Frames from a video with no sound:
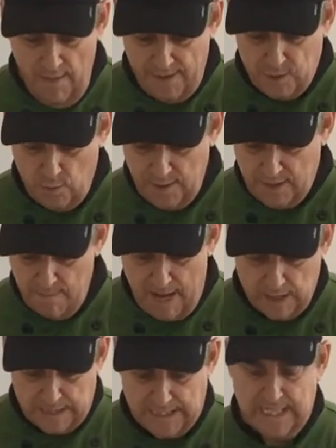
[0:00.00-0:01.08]
This one's
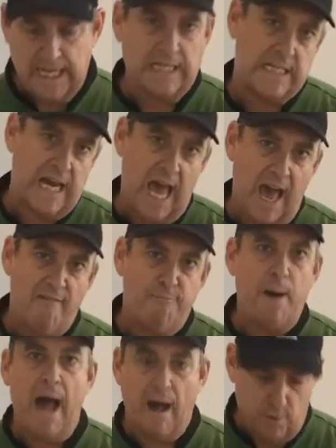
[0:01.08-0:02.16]
about six and a half
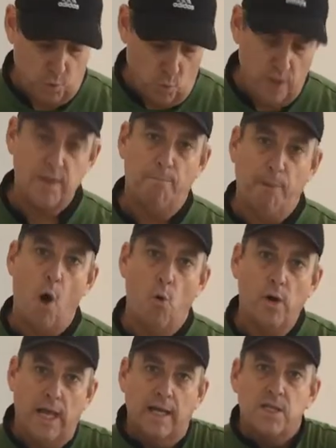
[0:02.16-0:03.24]
pounds with the
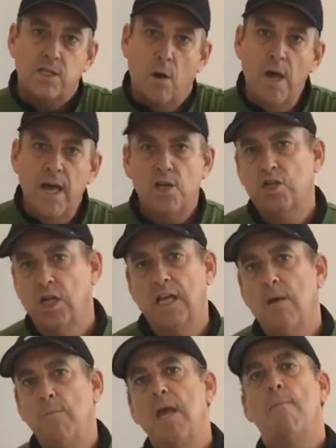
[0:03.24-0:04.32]
bone in it, so it should
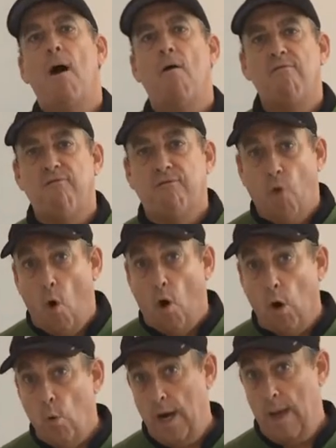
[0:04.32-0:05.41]
give me about
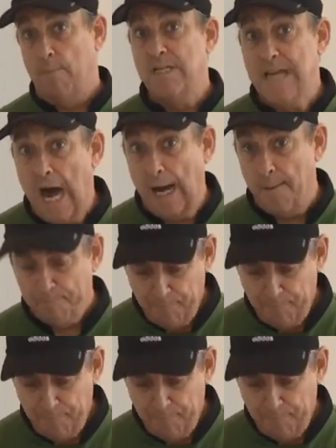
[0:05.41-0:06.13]
four when I'm done